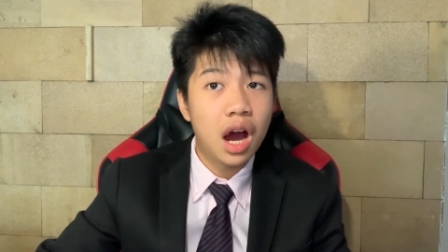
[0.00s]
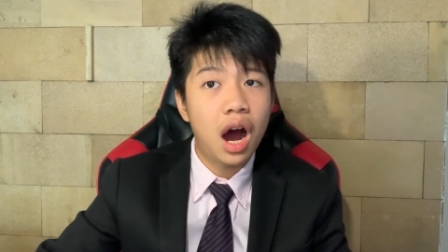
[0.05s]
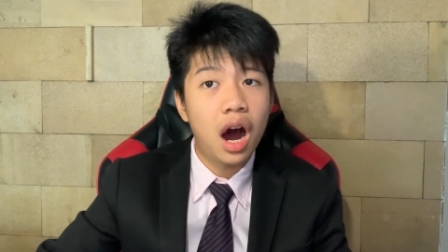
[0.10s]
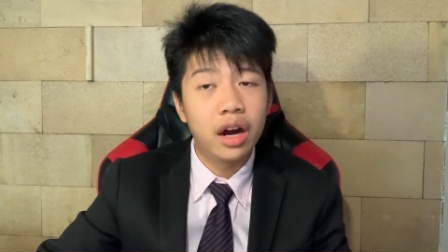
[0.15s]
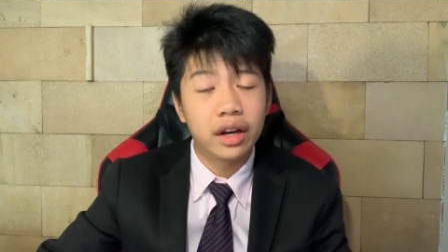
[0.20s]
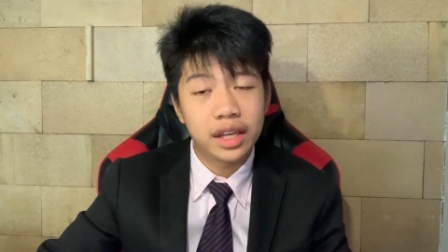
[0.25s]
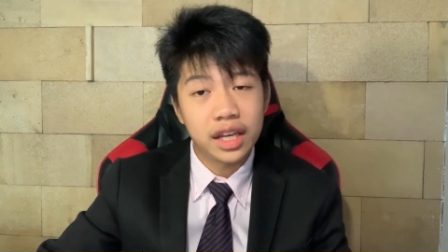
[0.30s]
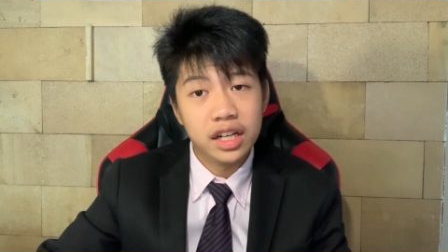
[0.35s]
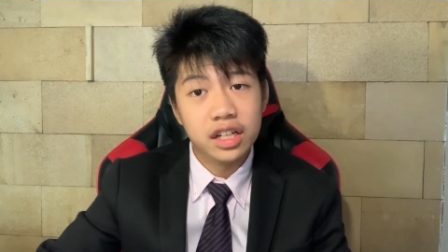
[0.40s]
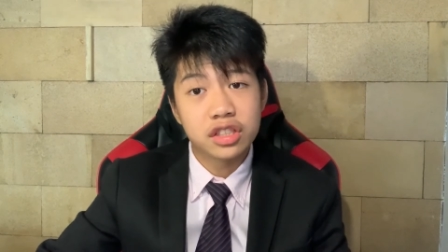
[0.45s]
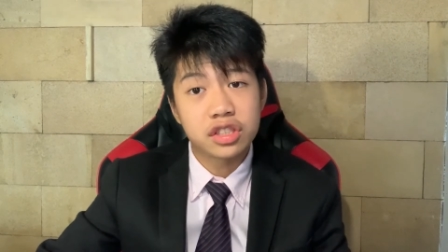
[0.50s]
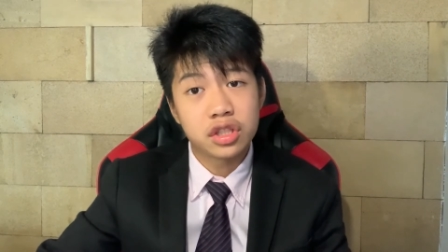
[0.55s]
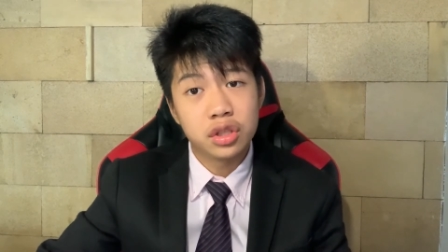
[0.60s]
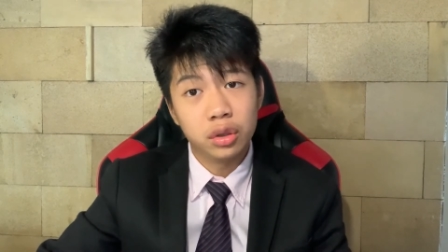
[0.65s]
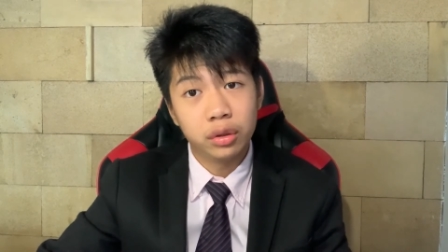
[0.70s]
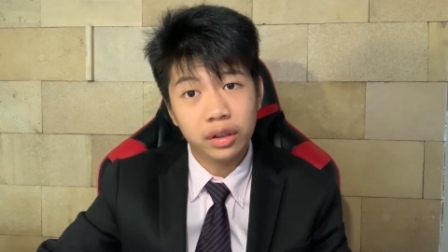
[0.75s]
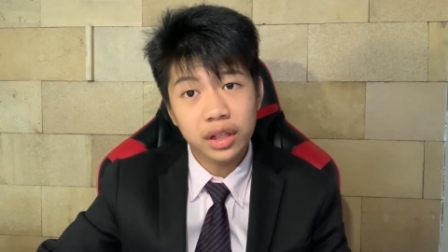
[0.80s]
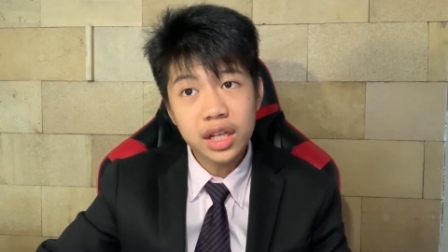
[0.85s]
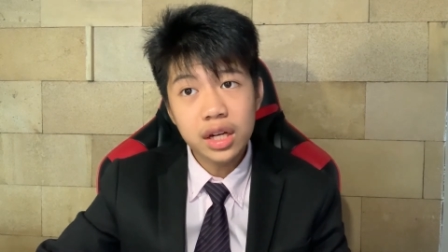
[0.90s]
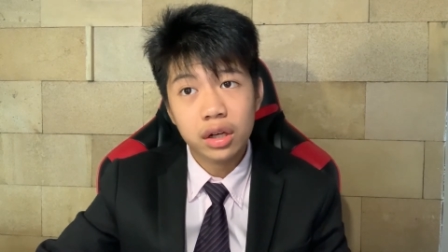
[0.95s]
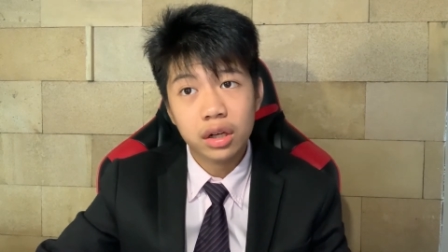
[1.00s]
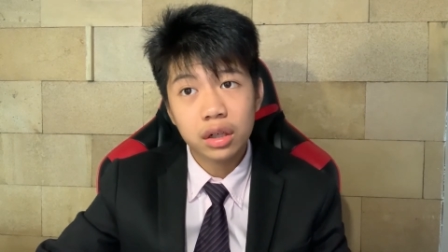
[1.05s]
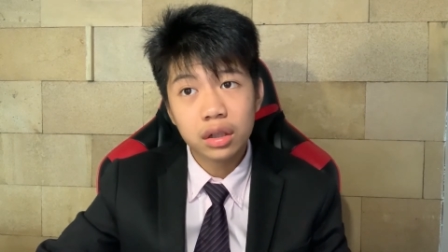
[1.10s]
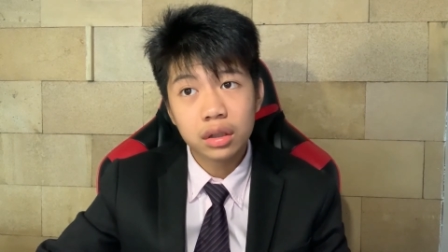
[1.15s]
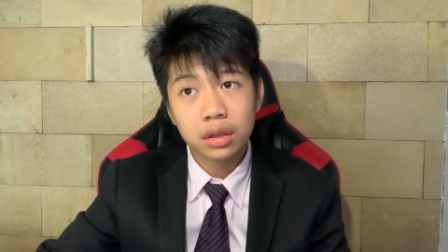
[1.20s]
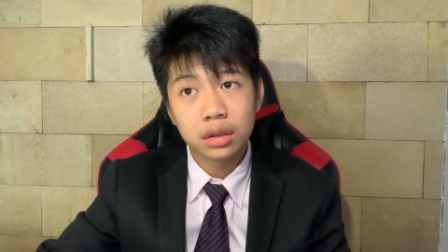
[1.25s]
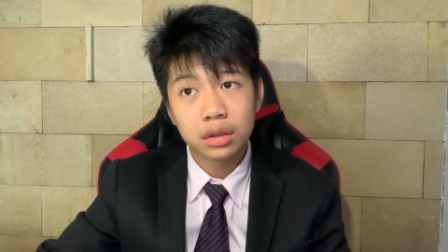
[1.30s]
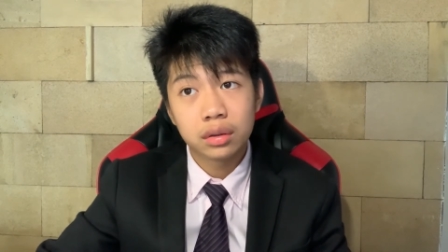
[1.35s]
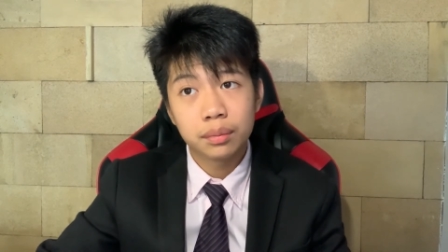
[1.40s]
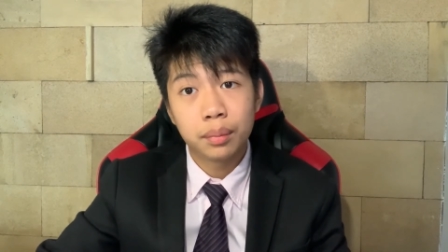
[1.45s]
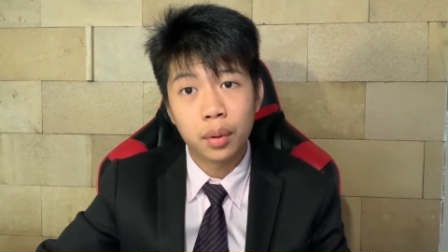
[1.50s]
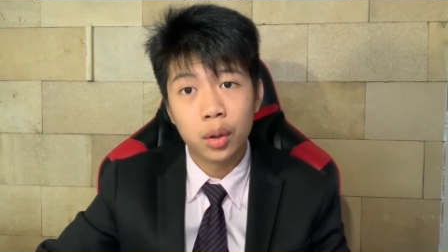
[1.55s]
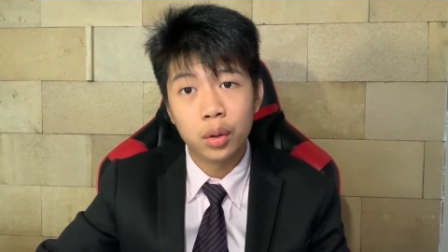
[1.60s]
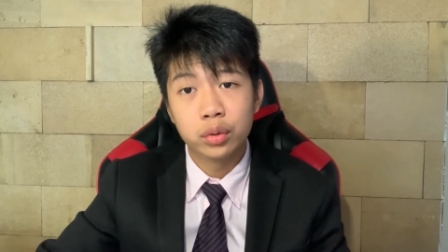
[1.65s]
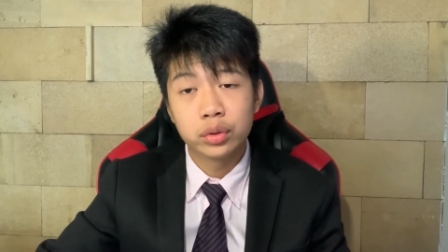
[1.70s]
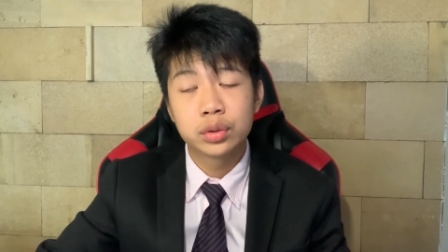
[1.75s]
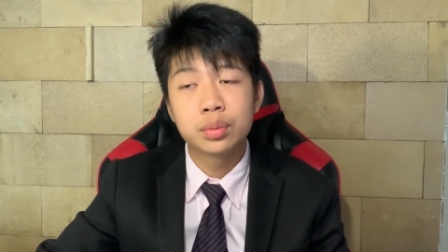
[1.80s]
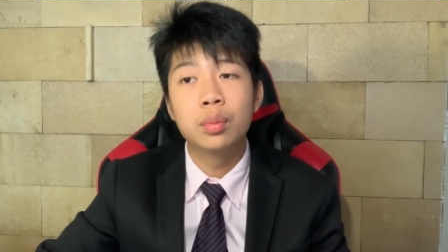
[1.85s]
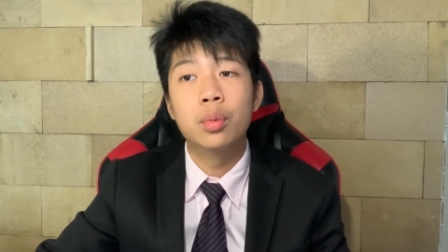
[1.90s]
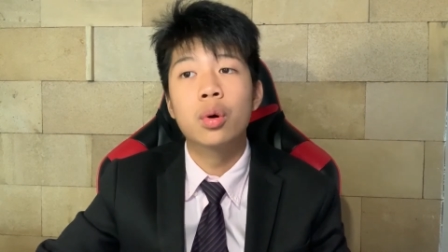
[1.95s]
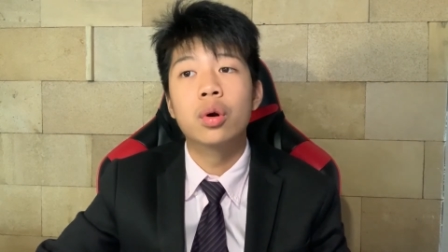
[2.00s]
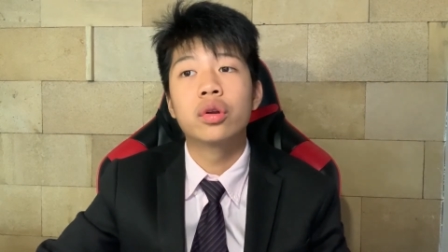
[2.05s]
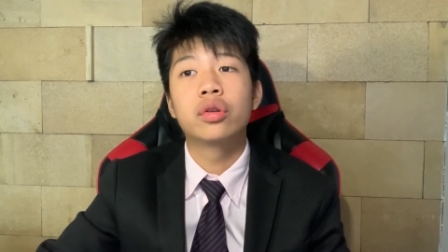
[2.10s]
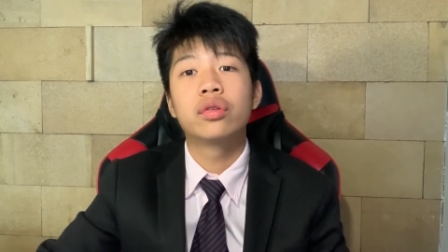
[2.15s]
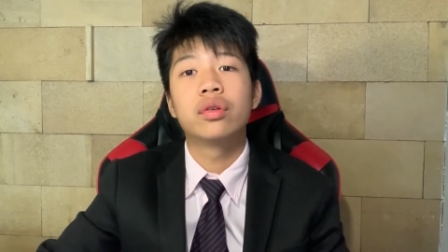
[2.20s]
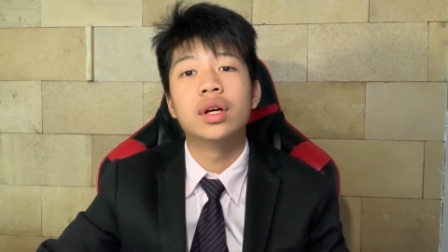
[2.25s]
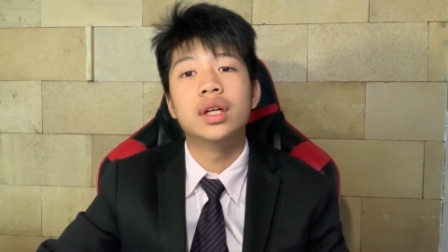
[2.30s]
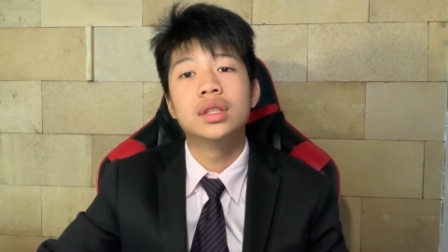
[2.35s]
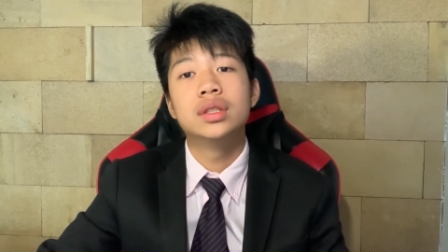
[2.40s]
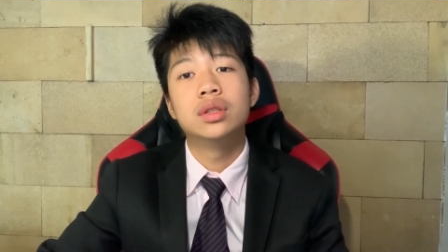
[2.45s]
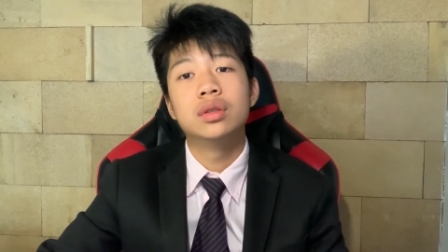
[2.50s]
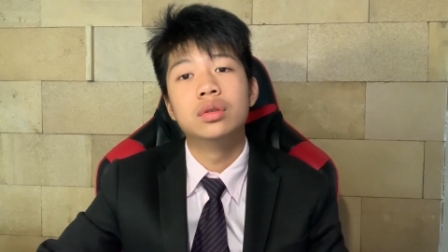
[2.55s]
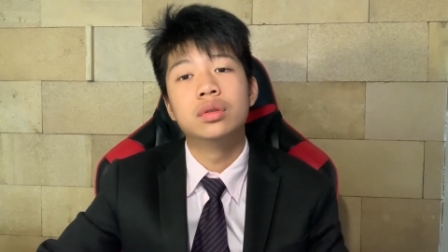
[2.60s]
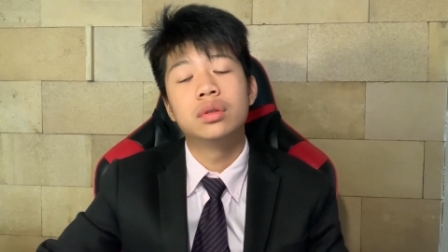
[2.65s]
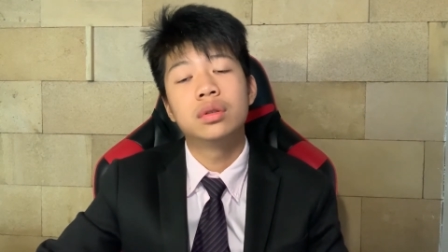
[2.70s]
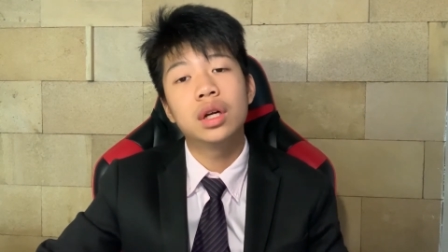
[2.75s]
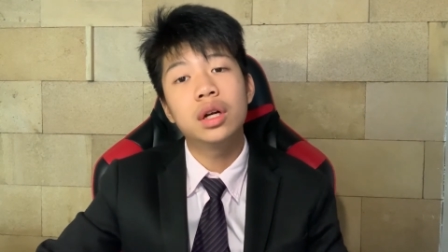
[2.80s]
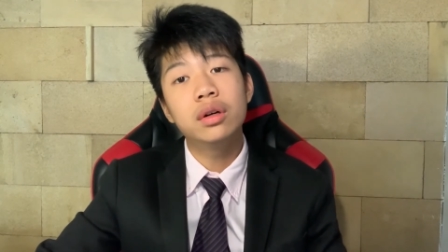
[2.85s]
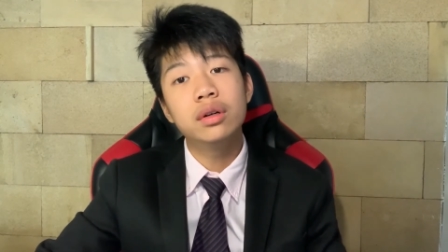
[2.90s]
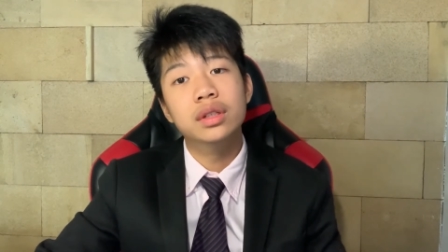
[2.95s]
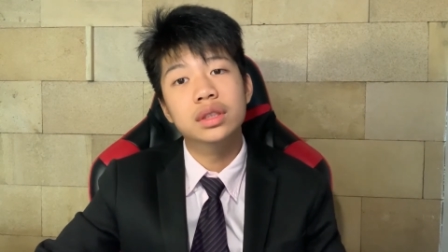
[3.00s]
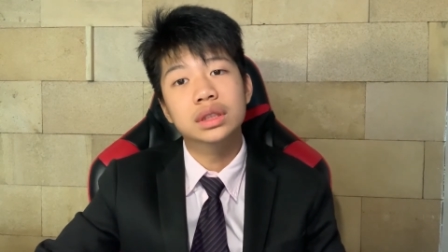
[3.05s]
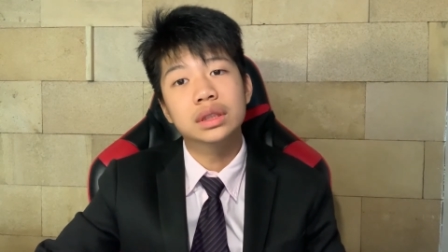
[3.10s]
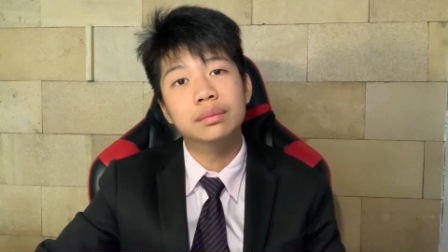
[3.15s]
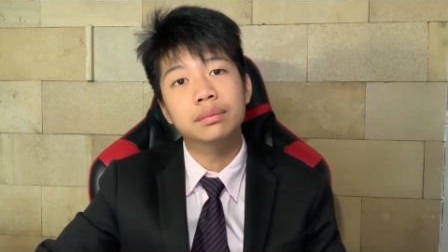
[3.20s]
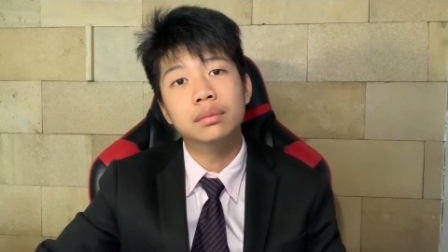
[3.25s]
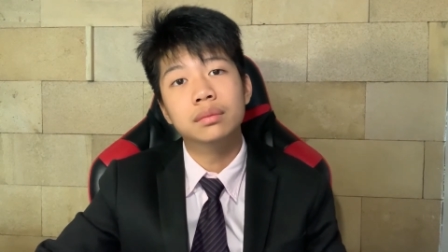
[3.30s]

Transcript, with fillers: Al Qaeda's new leader pose more threat to terrorism,